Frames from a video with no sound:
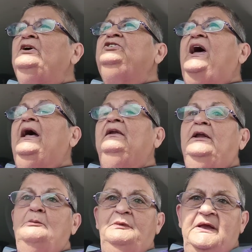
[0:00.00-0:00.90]
looked down
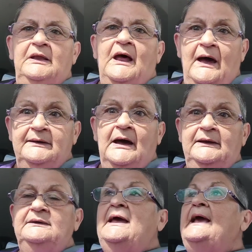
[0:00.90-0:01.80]
and I'm thinking, I got
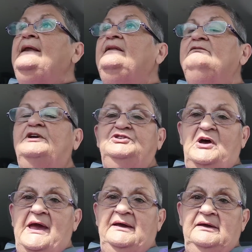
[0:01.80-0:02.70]
an eighth of a
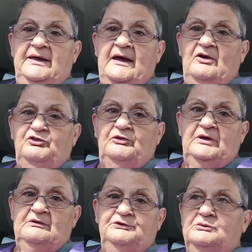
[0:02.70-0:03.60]
tank of gas
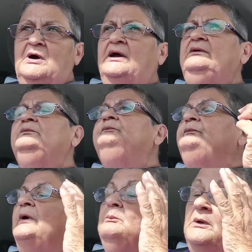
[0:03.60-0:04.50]
left, right?
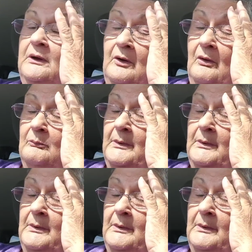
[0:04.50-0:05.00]
I'm like, oh